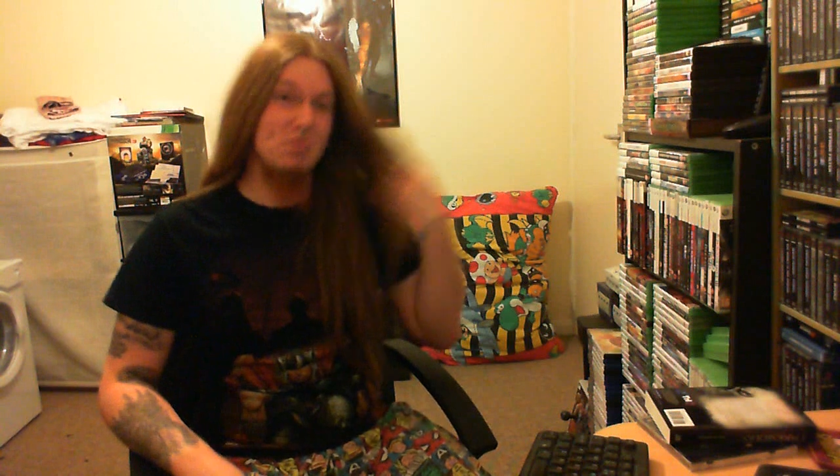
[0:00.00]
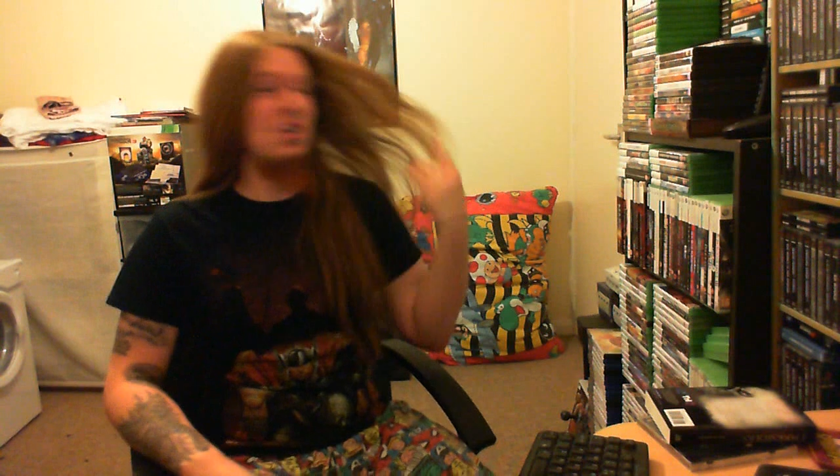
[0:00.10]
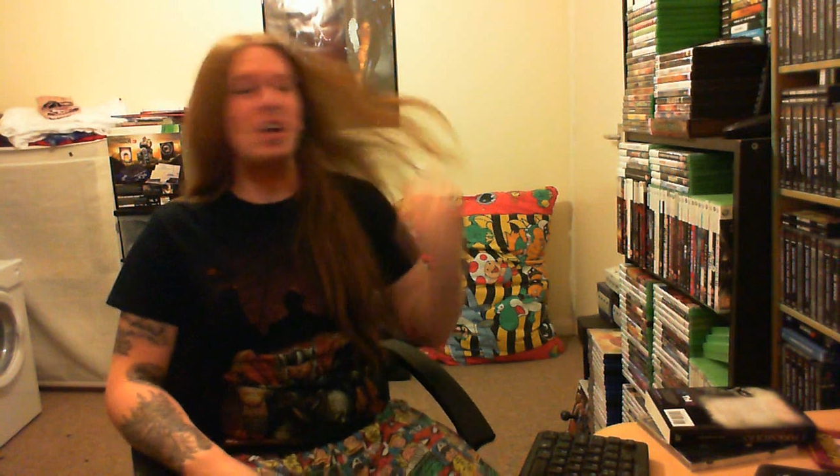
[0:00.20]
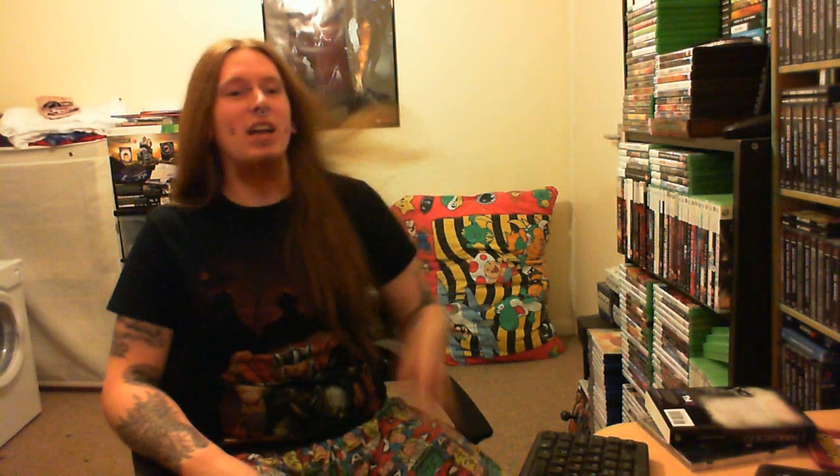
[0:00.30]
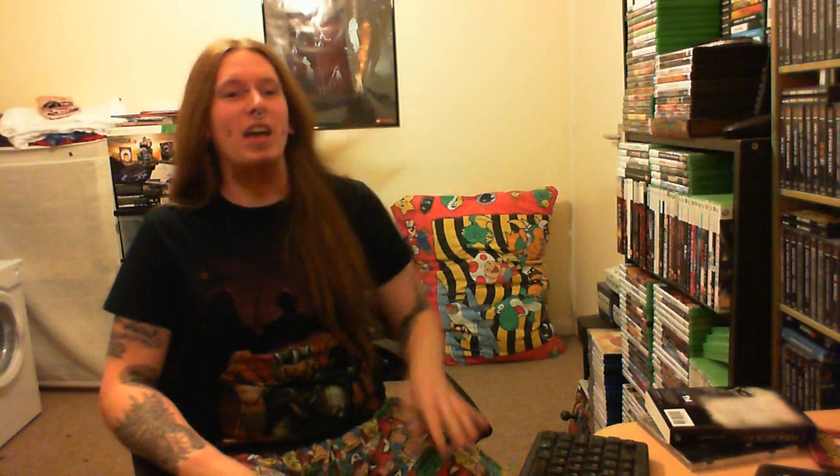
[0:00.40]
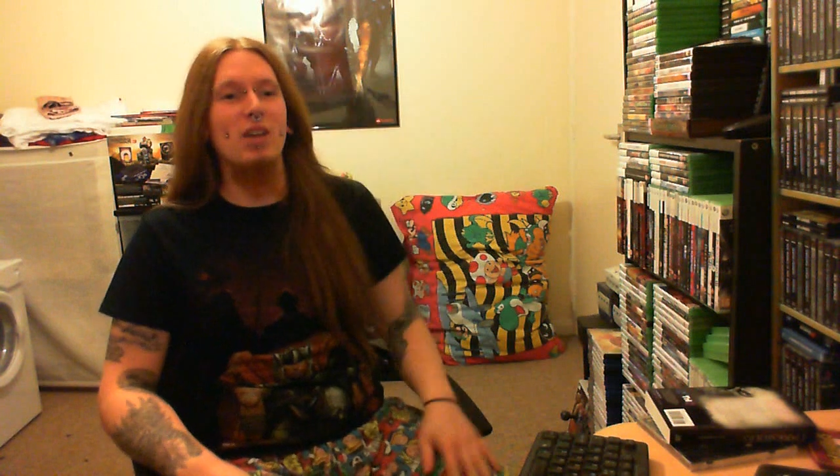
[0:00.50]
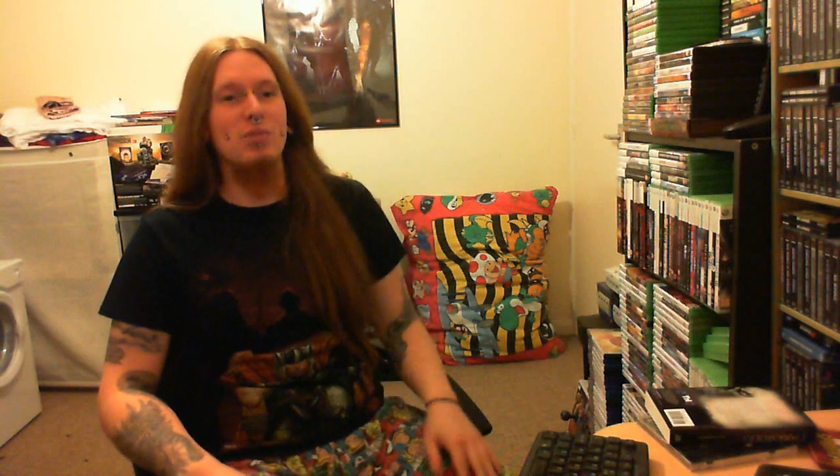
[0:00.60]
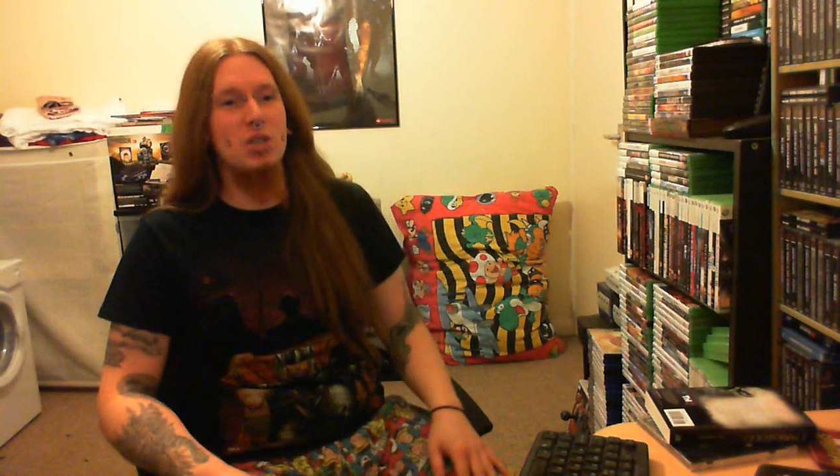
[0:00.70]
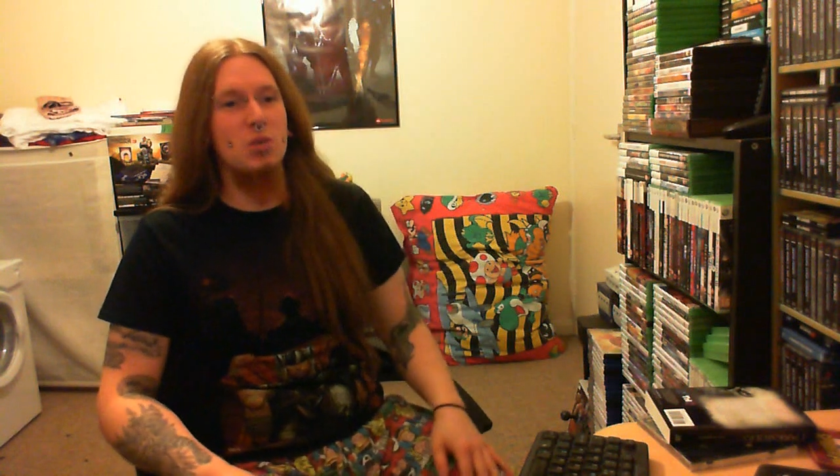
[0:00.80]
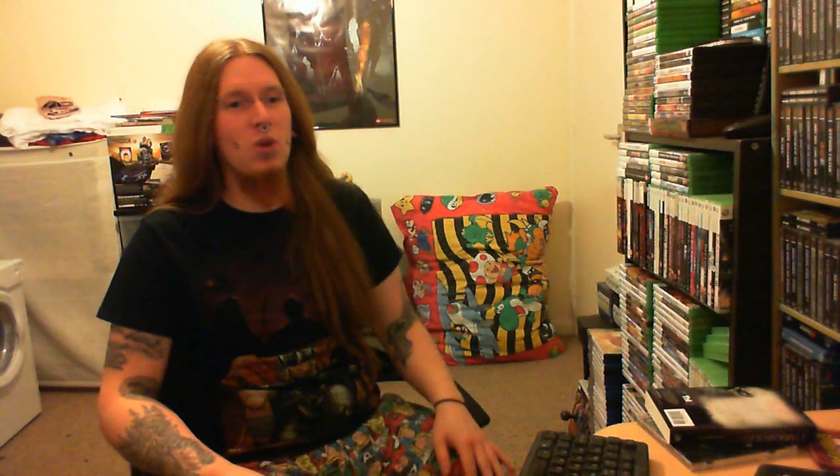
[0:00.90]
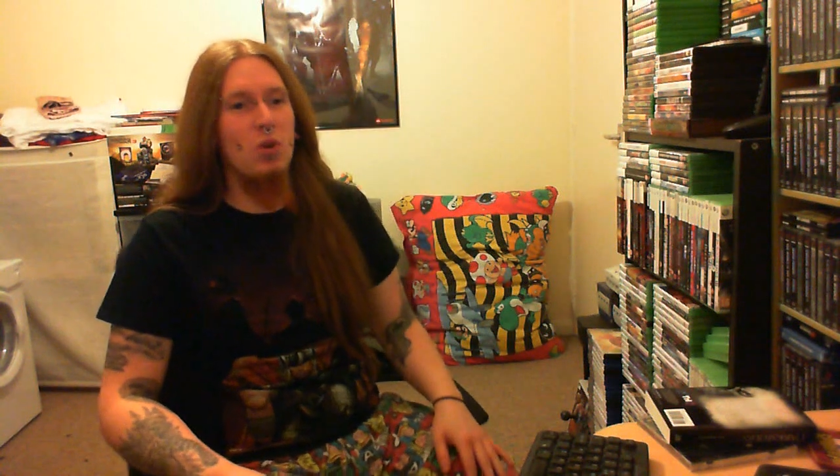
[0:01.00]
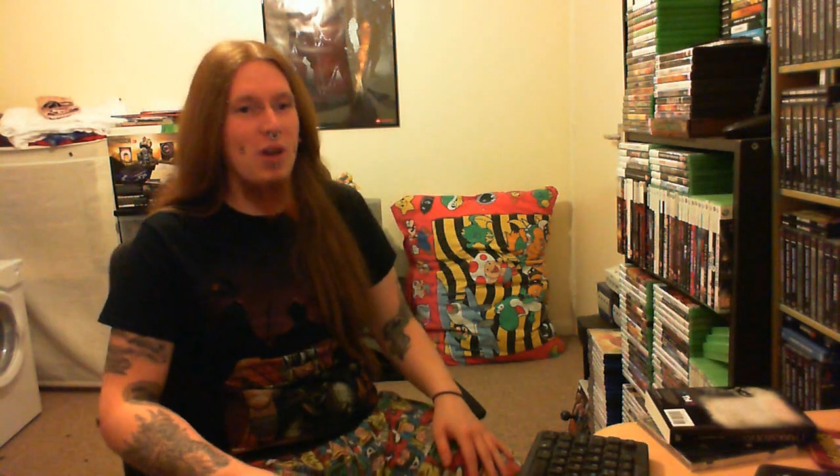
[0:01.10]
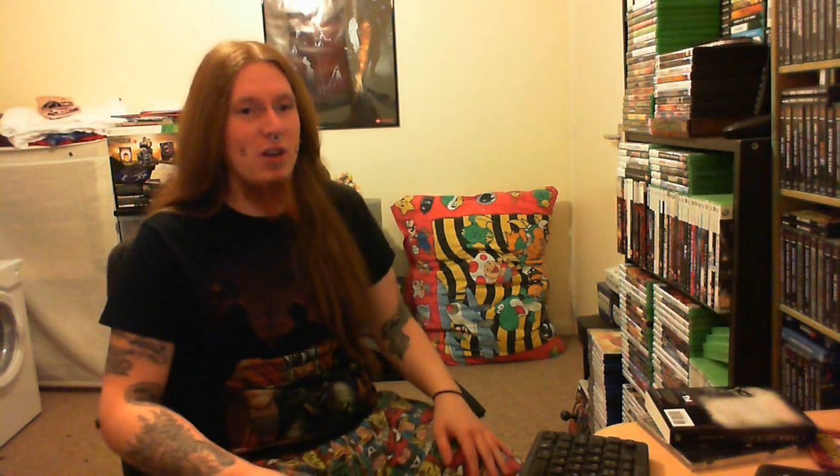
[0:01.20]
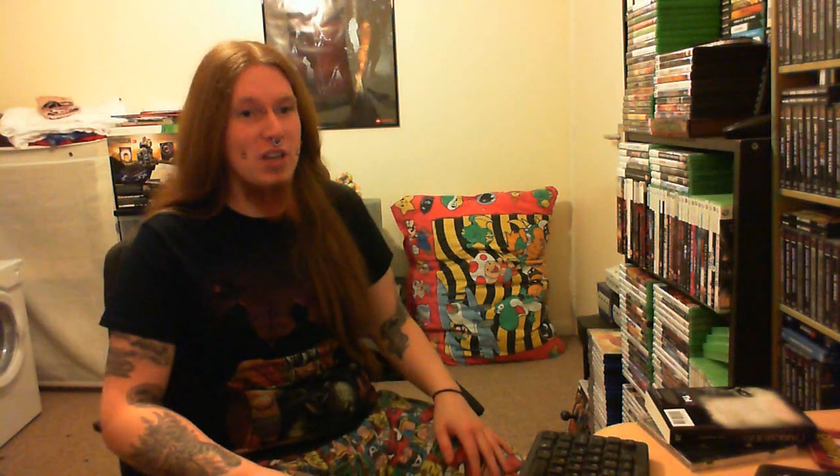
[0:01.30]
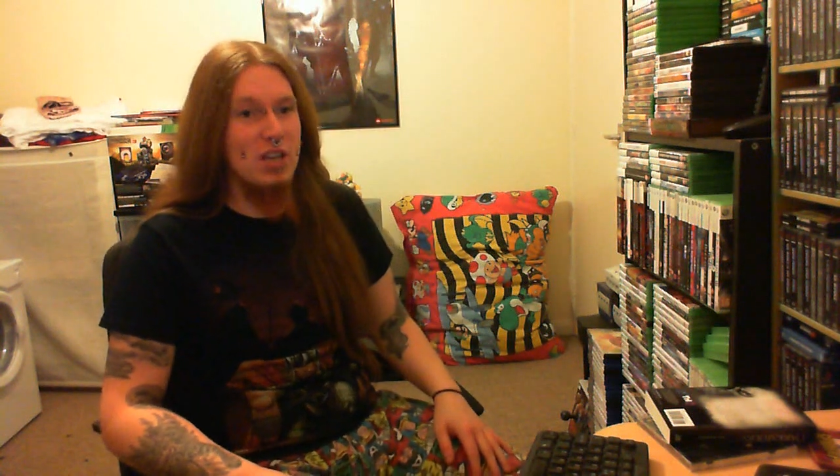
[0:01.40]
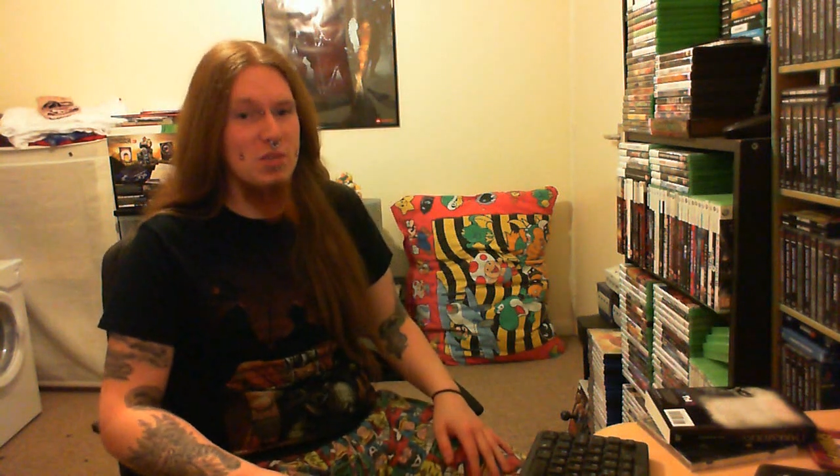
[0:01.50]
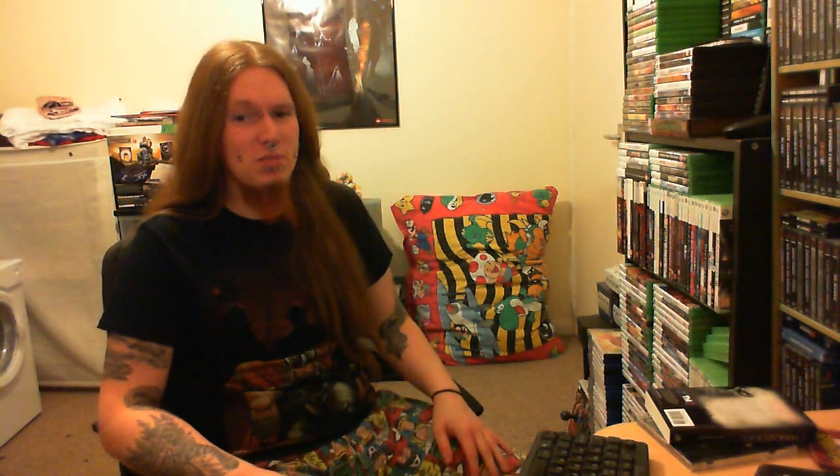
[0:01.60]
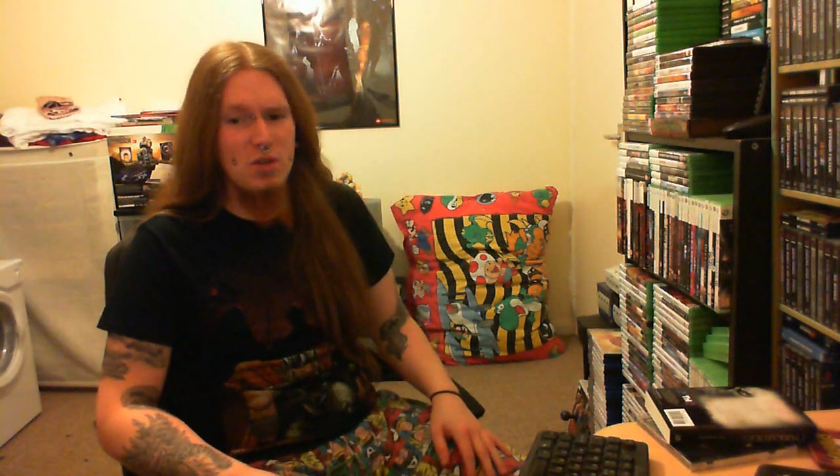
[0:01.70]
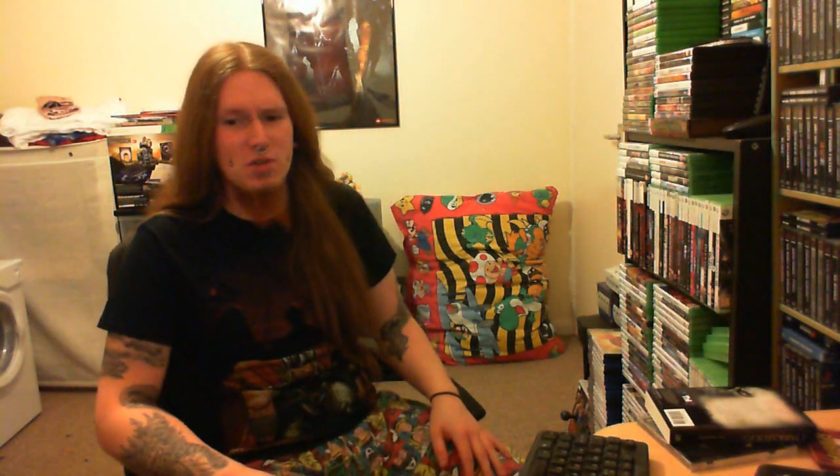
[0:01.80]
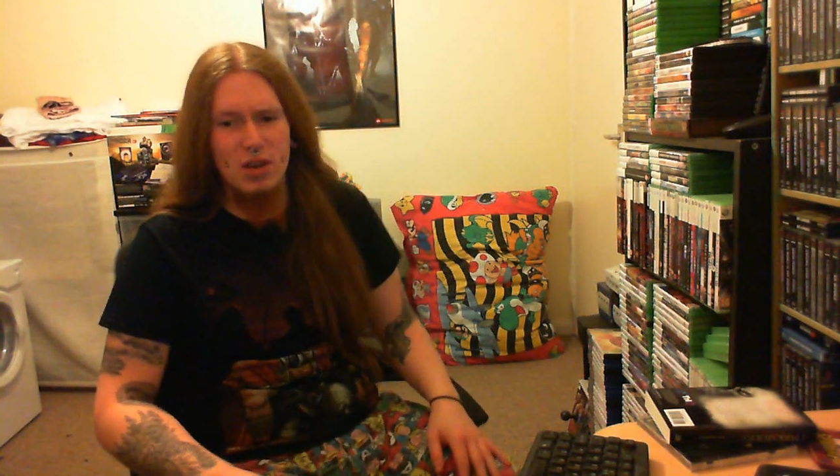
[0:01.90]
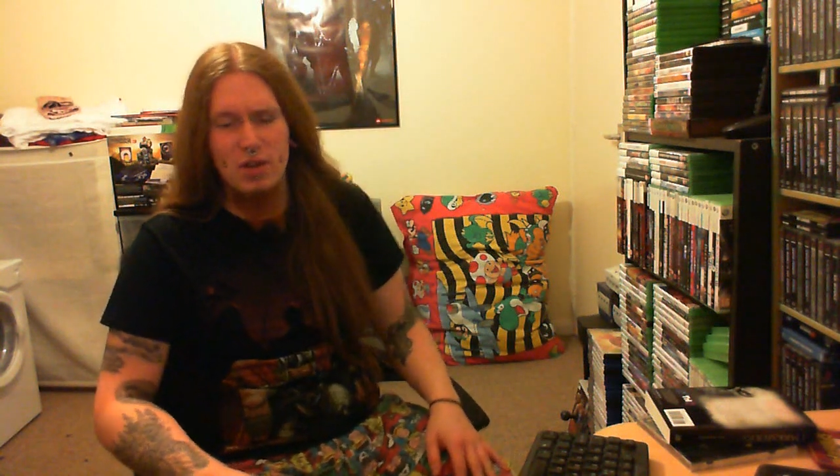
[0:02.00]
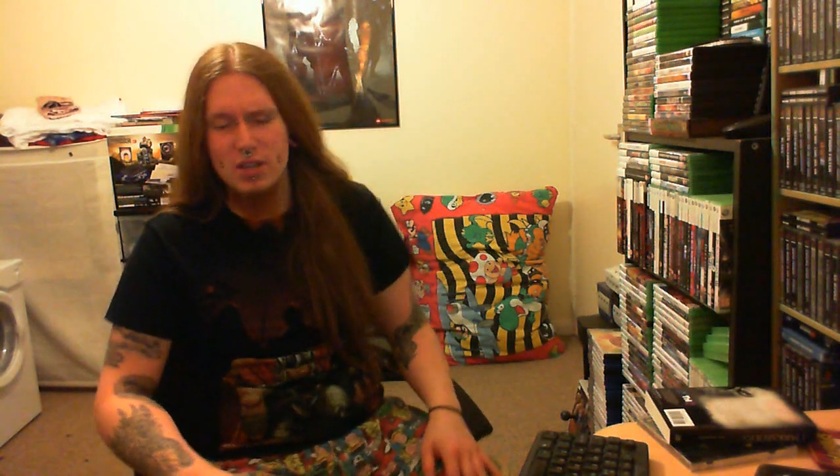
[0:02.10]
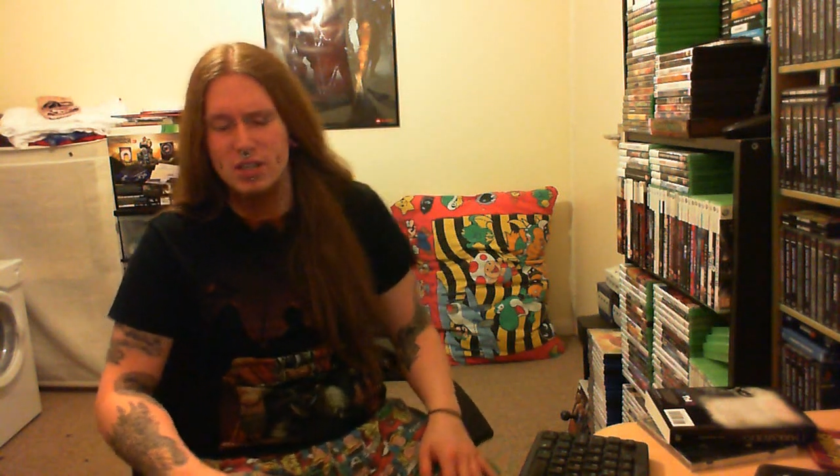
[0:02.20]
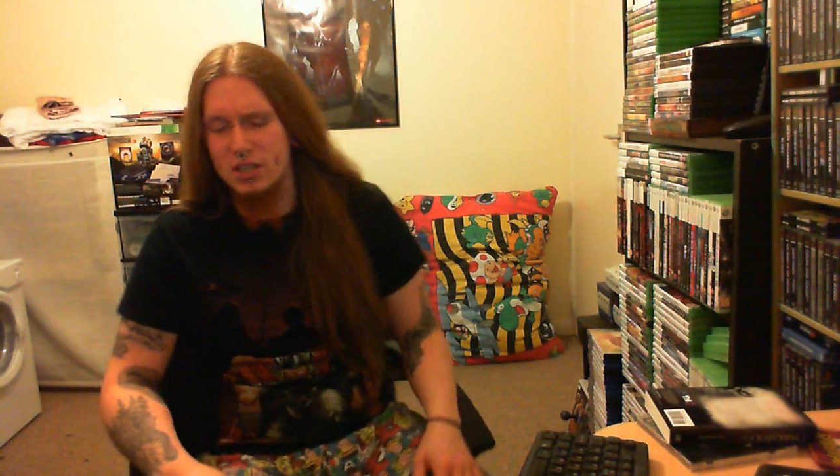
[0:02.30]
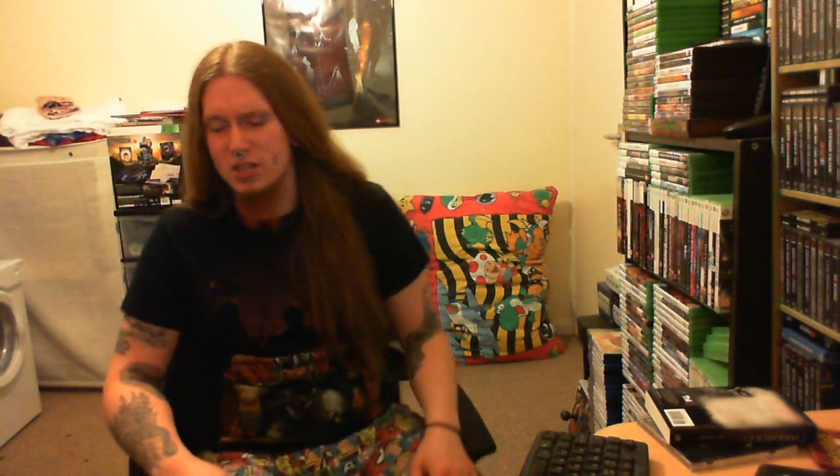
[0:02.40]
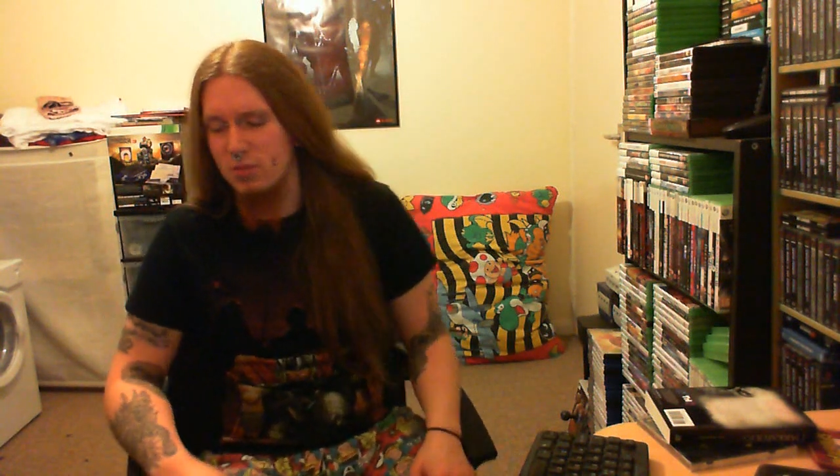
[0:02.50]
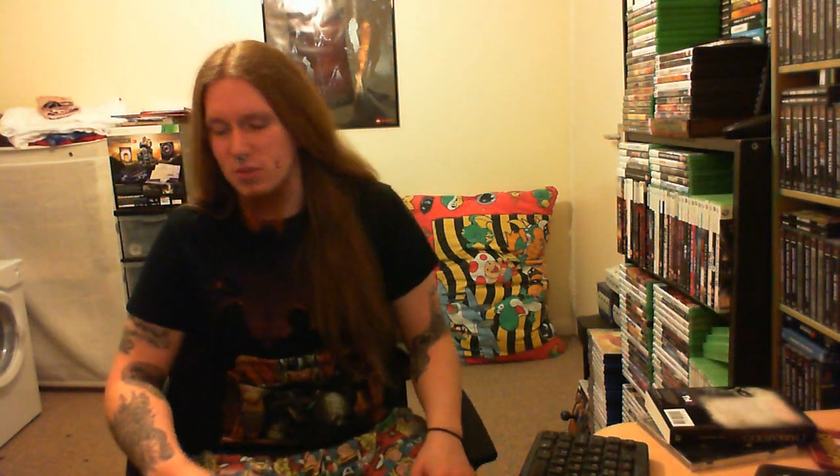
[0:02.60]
Saturn games, because I want to be able to get some use out of the system,